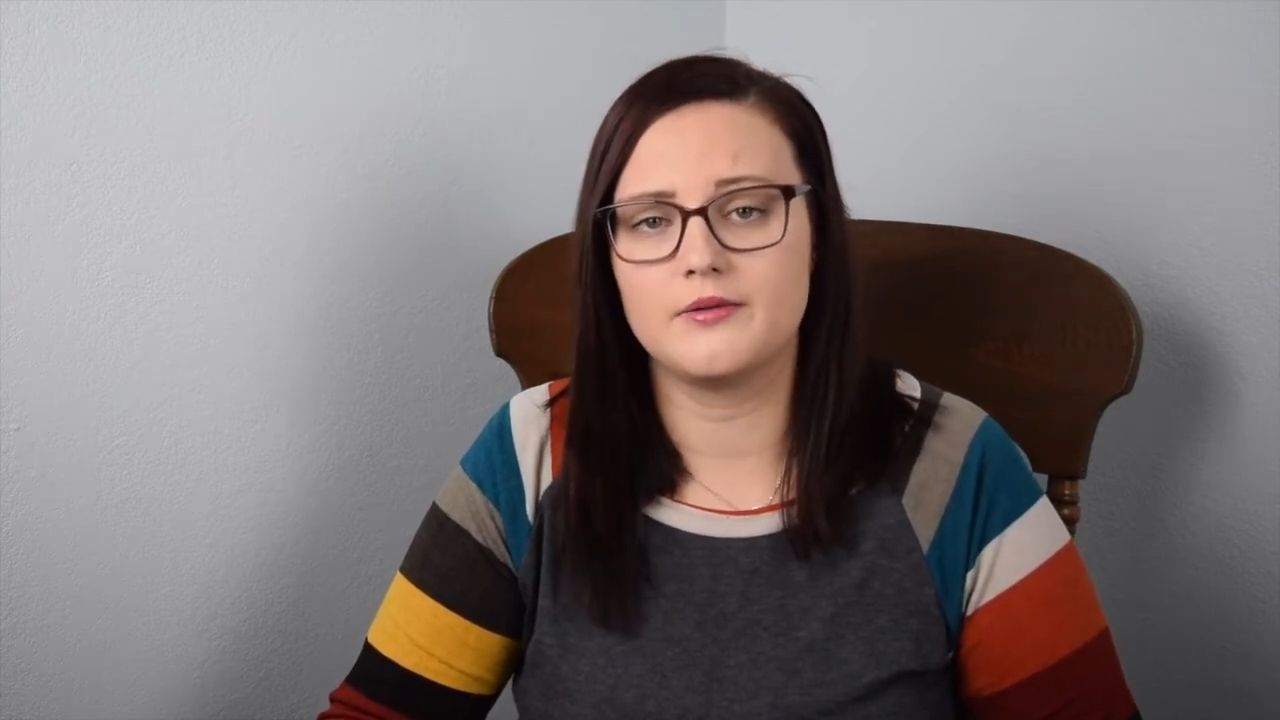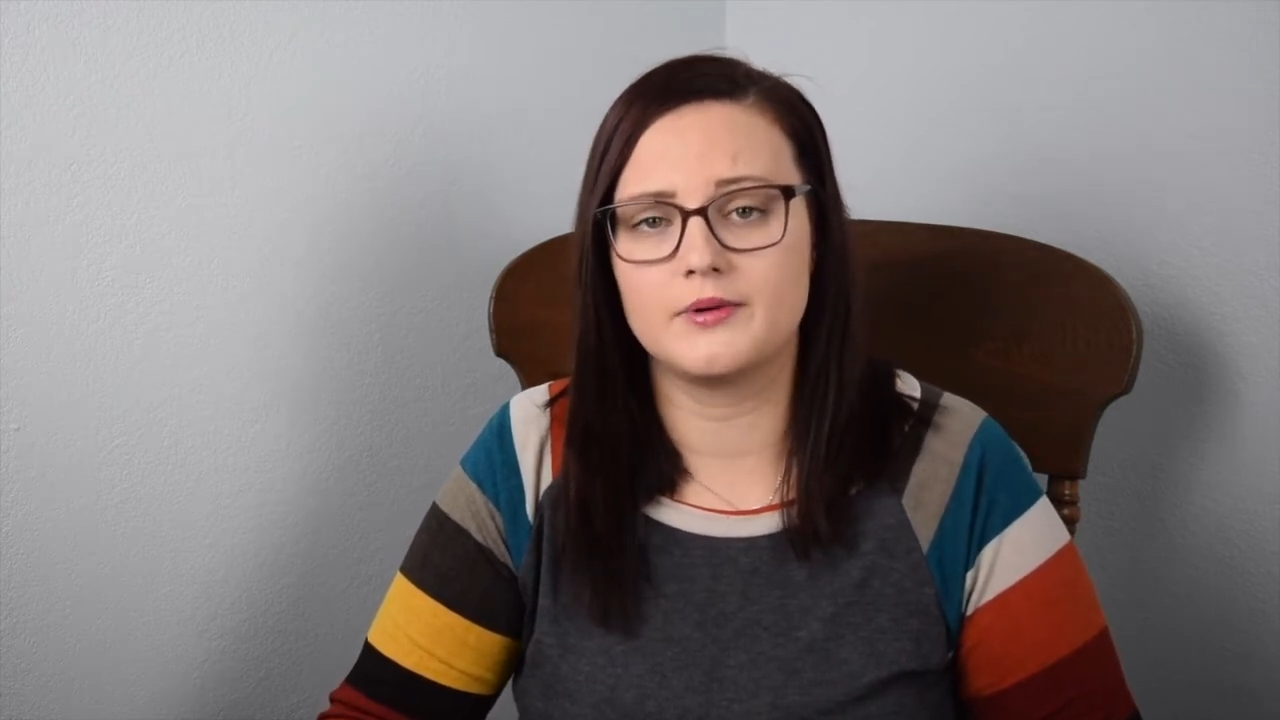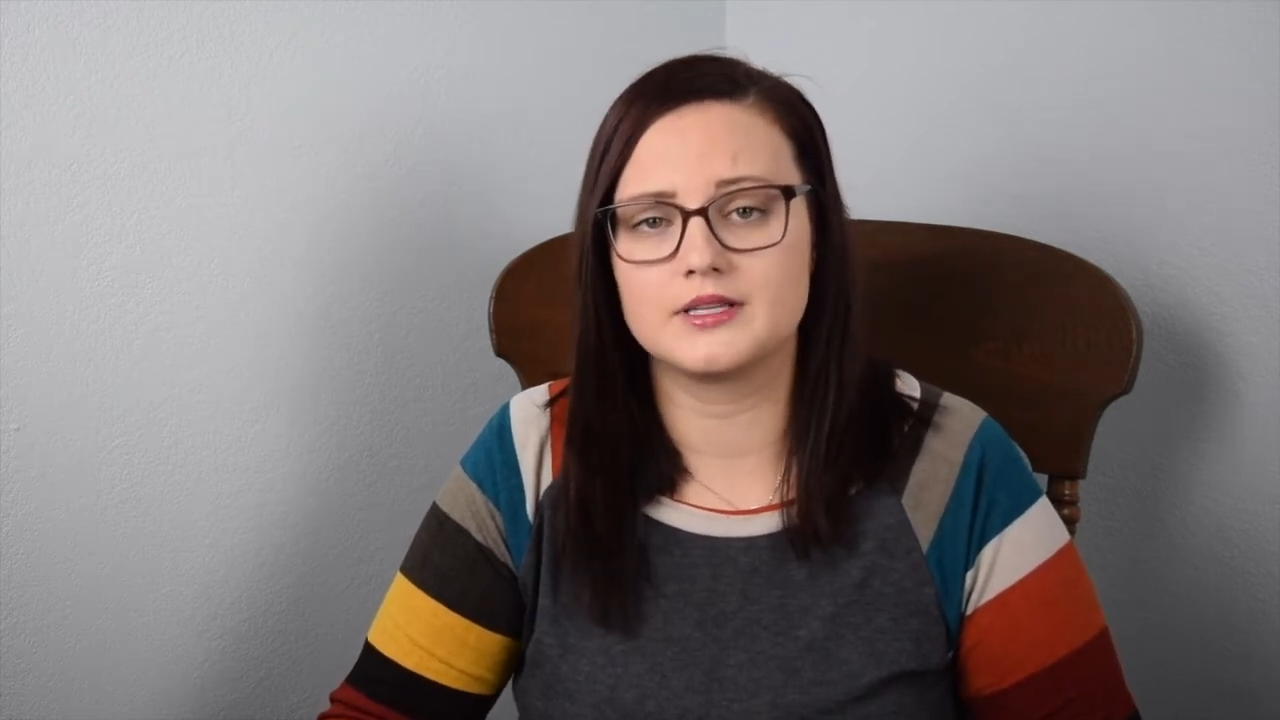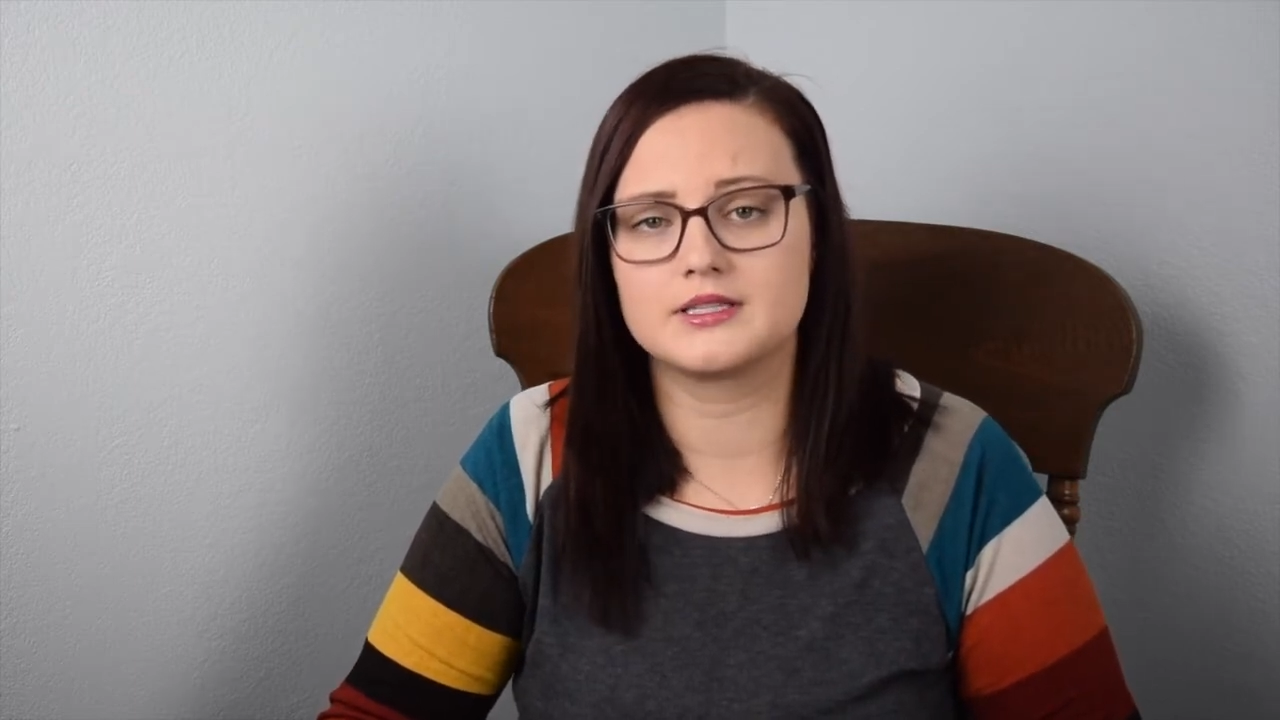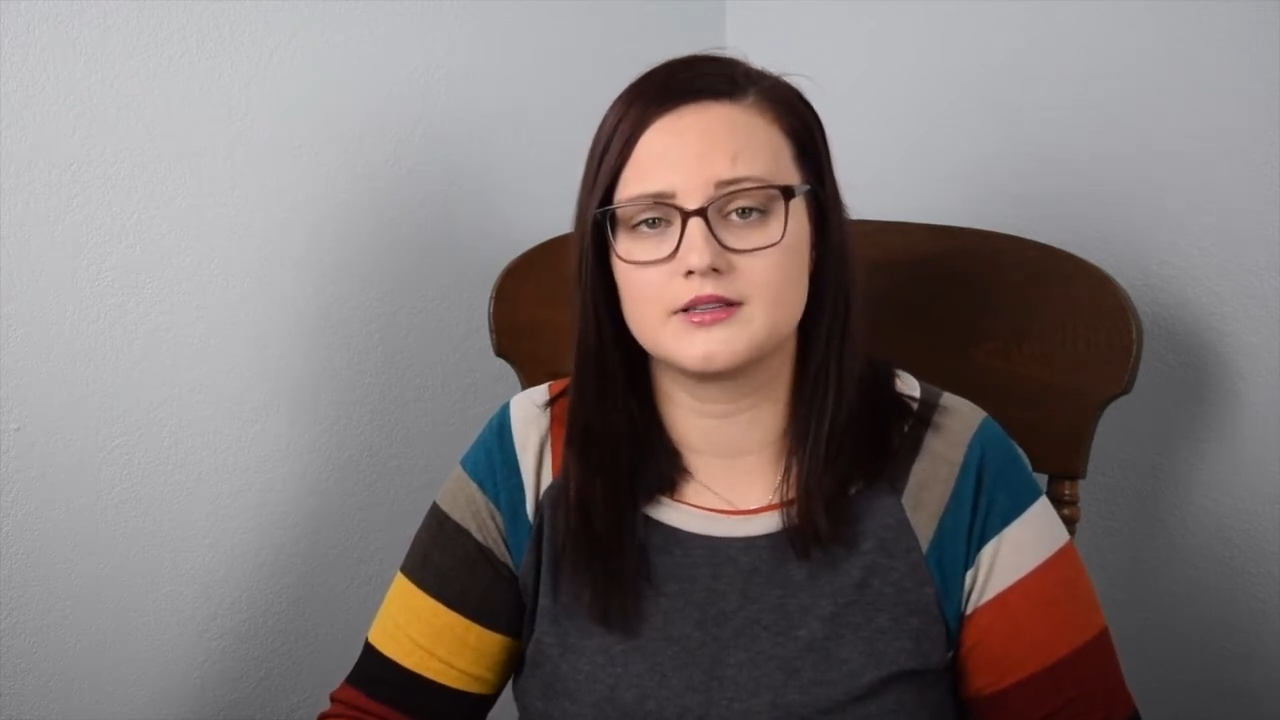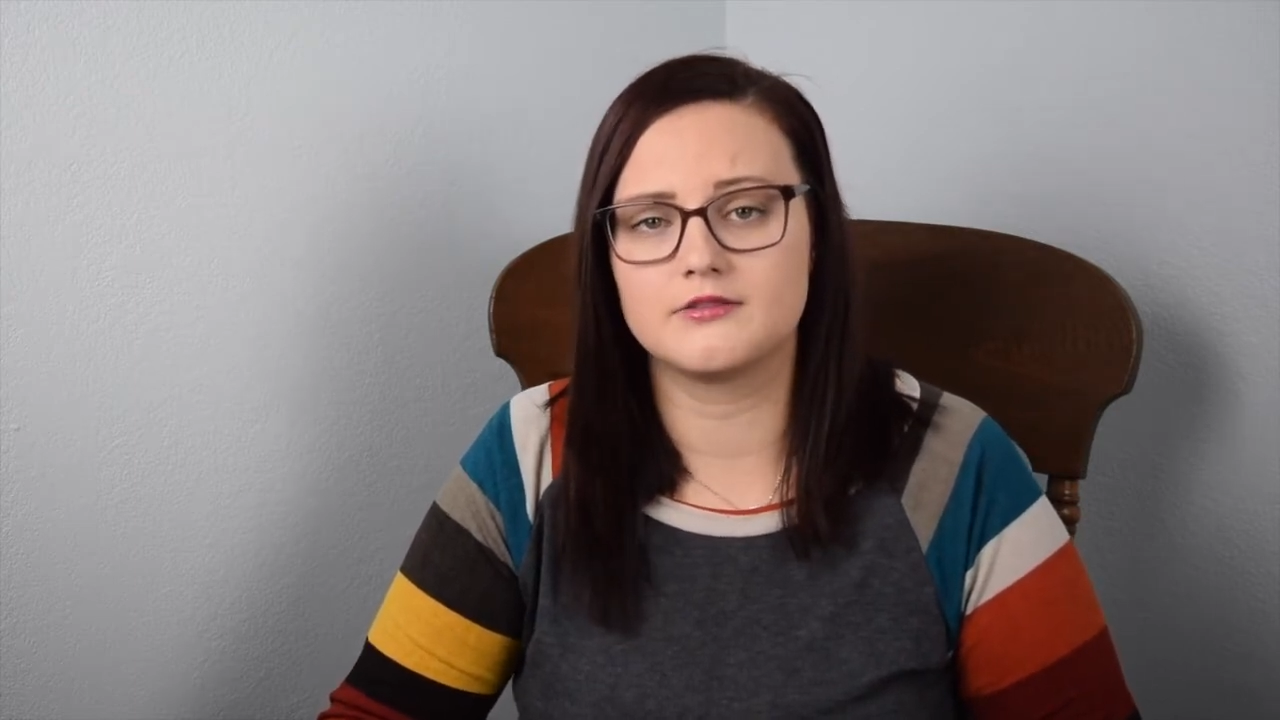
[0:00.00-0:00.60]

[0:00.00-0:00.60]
was